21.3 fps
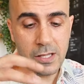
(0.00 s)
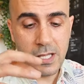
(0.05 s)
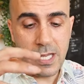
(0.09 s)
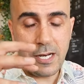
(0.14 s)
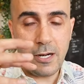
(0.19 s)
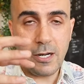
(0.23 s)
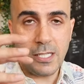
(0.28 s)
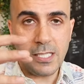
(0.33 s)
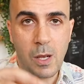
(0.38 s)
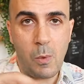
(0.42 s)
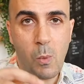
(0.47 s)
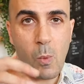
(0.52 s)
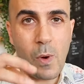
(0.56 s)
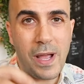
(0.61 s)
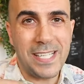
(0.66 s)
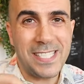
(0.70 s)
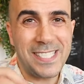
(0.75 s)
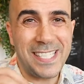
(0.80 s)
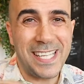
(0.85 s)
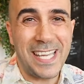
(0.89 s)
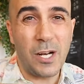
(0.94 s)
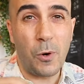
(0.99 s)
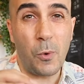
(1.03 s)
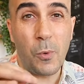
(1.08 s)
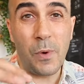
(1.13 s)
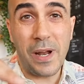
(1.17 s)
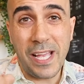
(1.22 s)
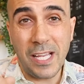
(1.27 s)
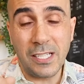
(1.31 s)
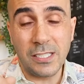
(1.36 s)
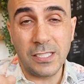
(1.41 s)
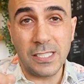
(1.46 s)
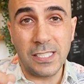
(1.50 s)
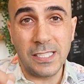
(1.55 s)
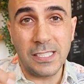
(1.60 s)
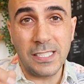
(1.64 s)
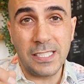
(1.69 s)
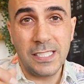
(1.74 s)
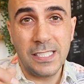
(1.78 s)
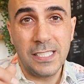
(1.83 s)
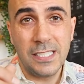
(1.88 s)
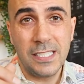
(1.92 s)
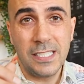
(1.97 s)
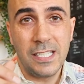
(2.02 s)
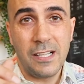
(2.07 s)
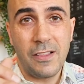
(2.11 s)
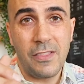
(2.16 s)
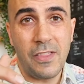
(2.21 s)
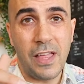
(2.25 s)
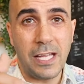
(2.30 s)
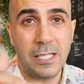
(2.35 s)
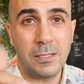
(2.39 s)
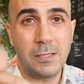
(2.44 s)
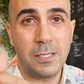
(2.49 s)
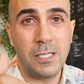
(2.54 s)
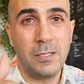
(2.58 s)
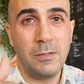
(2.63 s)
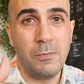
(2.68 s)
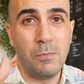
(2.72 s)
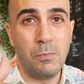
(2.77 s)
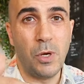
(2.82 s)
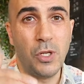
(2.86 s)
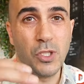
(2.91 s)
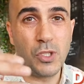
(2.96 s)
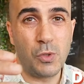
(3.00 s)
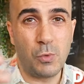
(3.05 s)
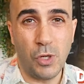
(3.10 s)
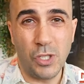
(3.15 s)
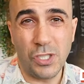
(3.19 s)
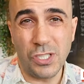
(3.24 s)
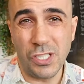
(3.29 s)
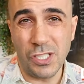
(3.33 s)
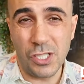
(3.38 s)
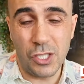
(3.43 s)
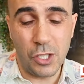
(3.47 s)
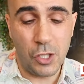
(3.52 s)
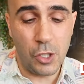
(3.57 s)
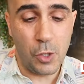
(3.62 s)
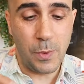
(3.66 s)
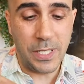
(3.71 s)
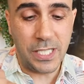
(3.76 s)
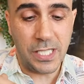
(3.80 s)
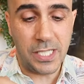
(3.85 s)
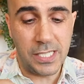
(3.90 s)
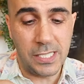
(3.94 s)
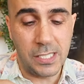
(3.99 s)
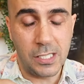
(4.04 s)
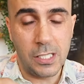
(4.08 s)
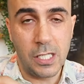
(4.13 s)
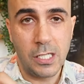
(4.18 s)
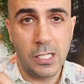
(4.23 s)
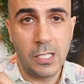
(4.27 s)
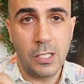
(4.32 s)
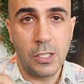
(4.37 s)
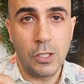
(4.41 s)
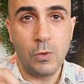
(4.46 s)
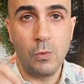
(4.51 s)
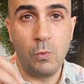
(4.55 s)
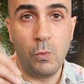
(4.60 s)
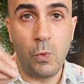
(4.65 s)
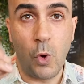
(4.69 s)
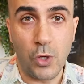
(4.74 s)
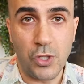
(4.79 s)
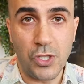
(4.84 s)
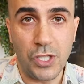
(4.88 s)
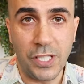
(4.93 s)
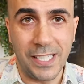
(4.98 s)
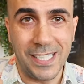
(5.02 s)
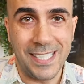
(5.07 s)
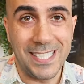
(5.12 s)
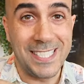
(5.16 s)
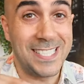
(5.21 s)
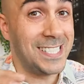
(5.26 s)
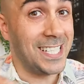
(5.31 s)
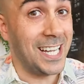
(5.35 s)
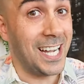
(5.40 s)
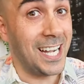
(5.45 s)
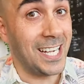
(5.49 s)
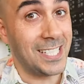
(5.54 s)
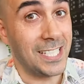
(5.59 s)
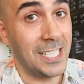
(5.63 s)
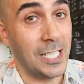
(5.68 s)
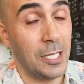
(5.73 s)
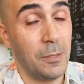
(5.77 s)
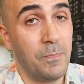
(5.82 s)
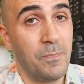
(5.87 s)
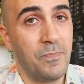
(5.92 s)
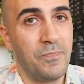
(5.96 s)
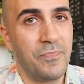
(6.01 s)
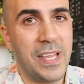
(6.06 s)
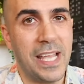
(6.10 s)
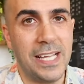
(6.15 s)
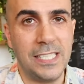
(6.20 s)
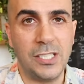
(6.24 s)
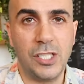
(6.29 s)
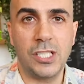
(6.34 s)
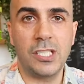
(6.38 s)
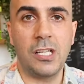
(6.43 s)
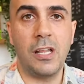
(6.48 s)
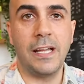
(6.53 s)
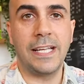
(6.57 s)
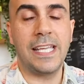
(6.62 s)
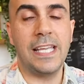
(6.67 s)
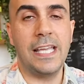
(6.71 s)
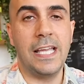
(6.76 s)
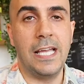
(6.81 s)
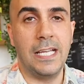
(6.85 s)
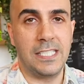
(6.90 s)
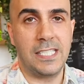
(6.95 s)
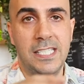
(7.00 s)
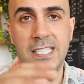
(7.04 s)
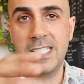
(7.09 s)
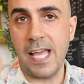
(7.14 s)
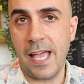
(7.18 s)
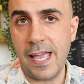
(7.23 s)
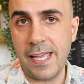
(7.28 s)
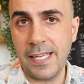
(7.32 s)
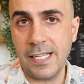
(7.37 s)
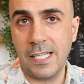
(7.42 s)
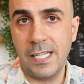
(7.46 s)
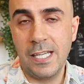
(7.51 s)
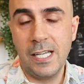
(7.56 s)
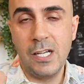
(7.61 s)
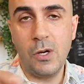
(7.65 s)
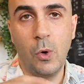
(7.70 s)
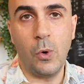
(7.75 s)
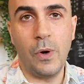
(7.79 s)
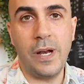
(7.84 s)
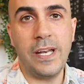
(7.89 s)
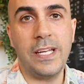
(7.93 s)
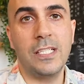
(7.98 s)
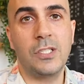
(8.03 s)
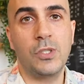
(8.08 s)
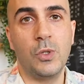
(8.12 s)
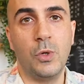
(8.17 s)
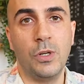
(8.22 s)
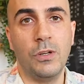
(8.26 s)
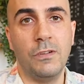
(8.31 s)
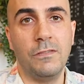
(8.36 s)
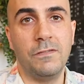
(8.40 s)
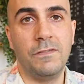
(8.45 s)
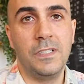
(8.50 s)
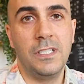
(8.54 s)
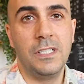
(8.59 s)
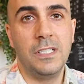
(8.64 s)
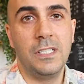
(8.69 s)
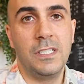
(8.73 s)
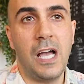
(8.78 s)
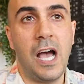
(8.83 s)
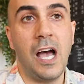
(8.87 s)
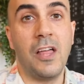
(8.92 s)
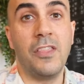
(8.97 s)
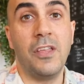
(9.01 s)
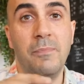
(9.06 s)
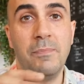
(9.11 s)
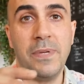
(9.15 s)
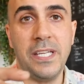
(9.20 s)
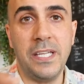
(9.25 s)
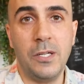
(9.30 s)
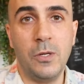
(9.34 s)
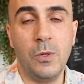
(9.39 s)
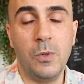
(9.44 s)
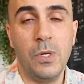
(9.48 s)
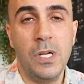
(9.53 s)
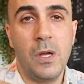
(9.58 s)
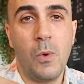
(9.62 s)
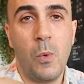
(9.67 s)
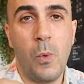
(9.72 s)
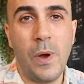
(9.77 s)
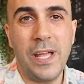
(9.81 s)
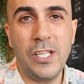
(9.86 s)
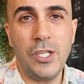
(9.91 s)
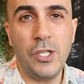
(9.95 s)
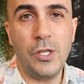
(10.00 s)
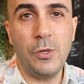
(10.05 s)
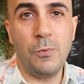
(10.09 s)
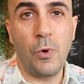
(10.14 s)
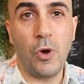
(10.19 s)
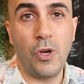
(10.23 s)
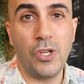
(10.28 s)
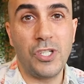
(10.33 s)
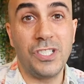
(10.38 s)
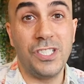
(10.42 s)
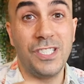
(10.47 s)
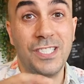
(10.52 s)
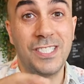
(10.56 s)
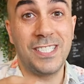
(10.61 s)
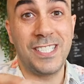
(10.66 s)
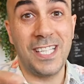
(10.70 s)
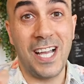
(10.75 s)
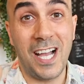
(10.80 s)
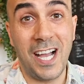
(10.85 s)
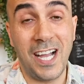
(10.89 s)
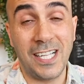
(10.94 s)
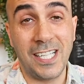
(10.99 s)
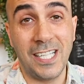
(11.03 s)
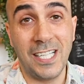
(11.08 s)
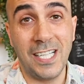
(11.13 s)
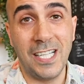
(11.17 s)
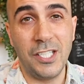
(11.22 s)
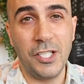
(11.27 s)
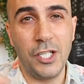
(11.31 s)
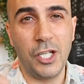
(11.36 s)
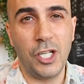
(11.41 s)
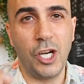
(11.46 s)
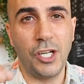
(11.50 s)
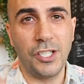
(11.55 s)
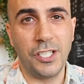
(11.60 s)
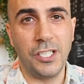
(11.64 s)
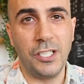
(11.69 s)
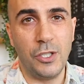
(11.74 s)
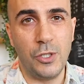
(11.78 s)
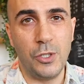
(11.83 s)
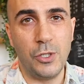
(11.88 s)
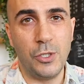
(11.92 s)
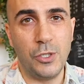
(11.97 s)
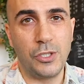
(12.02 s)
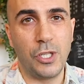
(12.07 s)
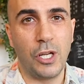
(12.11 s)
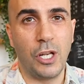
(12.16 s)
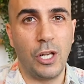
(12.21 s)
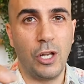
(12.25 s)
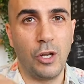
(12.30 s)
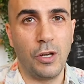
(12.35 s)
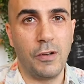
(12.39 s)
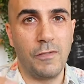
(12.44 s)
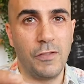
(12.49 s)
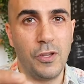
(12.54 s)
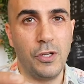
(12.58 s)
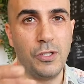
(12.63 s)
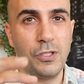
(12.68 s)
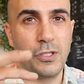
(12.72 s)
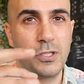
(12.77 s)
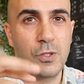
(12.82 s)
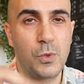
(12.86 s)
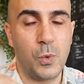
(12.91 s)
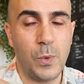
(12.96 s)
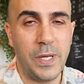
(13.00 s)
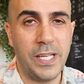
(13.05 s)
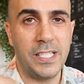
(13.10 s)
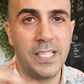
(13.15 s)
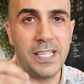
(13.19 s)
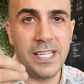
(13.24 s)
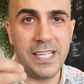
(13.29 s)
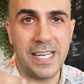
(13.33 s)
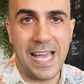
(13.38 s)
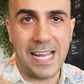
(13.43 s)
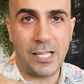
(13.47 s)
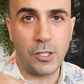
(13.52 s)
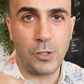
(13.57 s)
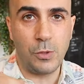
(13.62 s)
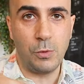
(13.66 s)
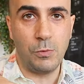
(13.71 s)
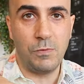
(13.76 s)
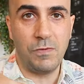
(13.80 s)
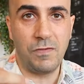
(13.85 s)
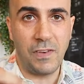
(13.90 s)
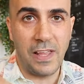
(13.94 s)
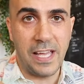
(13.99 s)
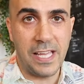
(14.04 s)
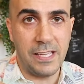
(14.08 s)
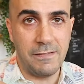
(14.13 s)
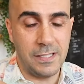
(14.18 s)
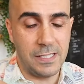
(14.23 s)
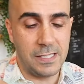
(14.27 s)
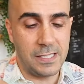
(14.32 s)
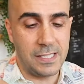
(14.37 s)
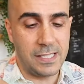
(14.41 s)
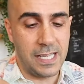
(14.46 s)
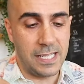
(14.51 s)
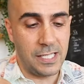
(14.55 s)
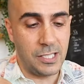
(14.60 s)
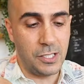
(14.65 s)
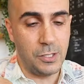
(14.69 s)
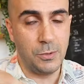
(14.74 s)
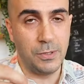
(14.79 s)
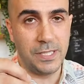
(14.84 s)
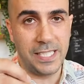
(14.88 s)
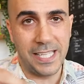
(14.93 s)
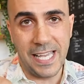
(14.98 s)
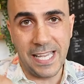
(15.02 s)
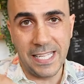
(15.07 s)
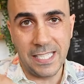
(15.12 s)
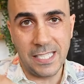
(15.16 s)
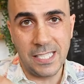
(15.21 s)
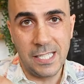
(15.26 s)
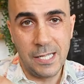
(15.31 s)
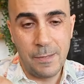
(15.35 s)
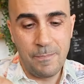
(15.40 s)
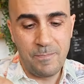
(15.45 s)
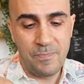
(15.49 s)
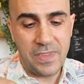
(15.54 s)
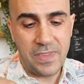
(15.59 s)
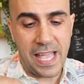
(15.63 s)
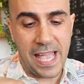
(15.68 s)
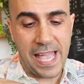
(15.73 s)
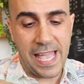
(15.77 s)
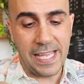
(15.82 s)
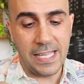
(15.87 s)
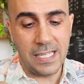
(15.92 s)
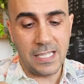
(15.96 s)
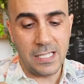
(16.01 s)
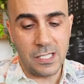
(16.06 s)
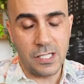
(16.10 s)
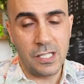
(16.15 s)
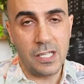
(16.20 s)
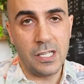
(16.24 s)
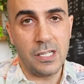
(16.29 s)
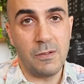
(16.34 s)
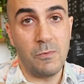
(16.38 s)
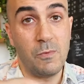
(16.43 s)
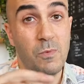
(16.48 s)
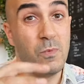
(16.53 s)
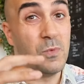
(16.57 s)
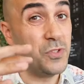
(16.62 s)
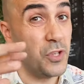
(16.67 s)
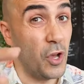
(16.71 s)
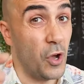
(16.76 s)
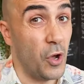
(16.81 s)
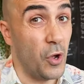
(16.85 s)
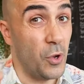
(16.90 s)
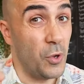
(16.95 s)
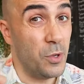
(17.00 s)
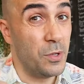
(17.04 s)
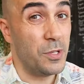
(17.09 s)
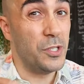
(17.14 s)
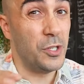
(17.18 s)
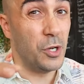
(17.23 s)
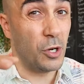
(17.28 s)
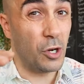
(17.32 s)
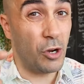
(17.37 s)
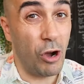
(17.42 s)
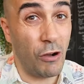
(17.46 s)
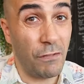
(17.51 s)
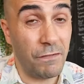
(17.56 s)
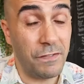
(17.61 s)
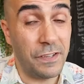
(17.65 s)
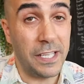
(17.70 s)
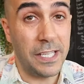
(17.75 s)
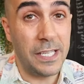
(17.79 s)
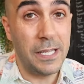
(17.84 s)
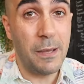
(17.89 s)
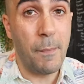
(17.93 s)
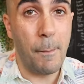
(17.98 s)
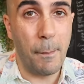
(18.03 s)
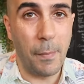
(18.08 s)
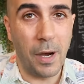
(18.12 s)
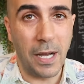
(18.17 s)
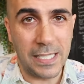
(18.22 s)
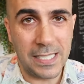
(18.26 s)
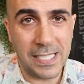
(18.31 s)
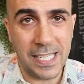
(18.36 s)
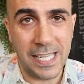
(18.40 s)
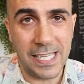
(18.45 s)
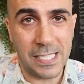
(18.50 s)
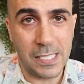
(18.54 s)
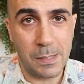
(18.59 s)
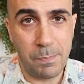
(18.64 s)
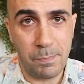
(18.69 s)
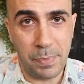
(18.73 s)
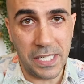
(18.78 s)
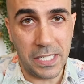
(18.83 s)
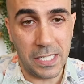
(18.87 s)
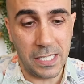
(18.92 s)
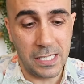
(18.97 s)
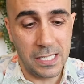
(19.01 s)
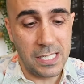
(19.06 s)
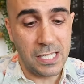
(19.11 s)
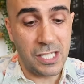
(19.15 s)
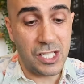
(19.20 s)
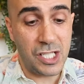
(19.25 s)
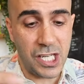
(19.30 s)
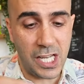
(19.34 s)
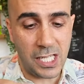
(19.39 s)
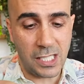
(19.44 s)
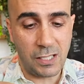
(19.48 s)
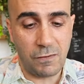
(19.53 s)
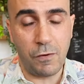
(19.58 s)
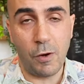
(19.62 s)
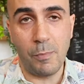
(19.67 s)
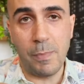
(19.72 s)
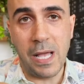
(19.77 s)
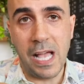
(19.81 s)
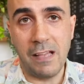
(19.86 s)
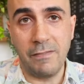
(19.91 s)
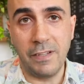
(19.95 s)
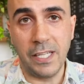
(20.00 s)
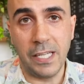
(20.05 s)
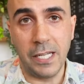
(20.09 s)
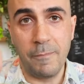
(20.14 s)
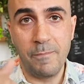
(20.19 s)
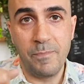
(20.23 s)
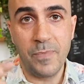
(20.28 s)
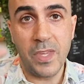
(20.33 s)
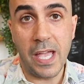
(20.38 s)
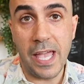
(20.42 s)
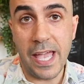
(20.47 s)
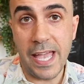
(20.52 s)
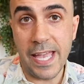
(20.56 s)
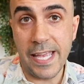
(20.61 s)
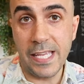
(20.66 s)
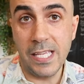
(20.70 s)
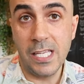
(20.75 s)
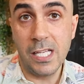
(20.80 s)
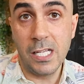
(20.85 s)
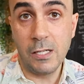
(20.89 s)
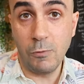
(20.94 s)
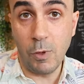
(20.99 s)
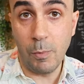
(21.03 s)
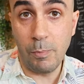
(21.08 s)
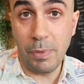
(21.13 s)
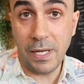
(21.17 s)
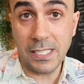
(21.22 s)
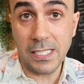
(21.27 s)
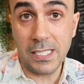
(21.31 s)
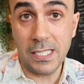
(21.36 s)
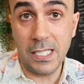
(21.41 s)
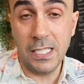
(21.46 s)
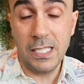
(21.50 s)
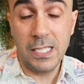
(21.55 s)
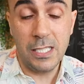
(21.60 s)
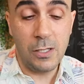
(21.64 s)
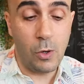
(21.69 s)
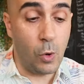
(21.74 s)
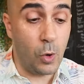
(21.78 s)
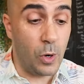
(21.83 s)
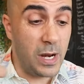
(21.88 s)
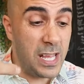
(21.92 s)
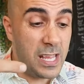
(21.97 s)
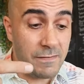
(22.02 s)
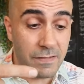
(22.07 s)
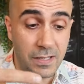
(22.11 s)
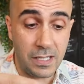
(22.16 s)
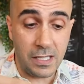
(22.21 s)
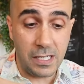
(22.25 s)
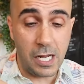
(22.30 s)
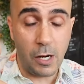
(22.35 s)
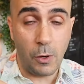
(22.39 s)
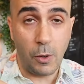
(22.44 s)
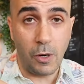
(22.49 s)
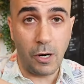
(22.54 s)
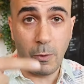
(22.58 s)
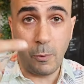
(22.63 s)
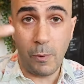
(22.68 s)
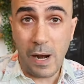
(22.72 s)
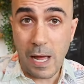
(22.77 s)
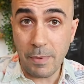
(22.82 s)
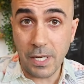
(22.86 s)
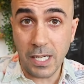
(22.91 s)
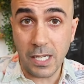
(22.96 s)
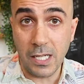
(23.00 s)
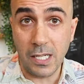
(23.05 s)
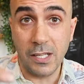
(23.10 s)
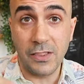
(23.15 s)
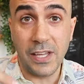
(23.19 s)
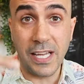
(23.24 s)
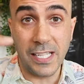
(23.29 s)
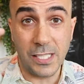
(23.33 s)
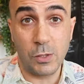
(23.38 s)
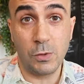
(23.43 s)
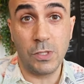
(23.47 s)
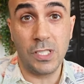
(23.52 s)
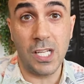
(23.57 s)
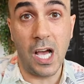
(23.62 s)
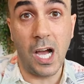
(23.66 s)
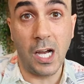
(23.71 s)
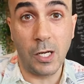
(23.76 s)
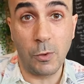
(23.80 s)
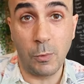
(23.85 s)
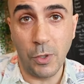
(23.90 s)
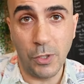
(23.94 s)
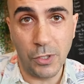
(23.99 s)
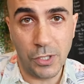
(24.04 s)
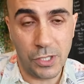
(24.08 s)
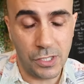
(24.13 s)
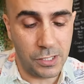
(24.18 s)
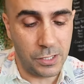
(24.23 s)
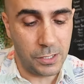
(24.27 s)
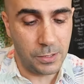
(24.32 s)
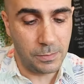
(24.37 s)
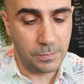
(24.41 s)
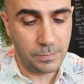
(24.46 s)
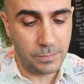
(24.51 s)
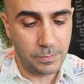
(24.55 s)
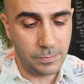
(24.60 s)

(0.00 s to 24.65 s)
There are some ways to get around it that most roasters do, which is roasting it darker. And just like a steak or any sort of other meal, when you roast it darker, you're gonna lose a lot of those sweet, natural flavors that you'll get. And so your coffee might taste bitter just from having a Robusta or even an Arabica that's dark roasted.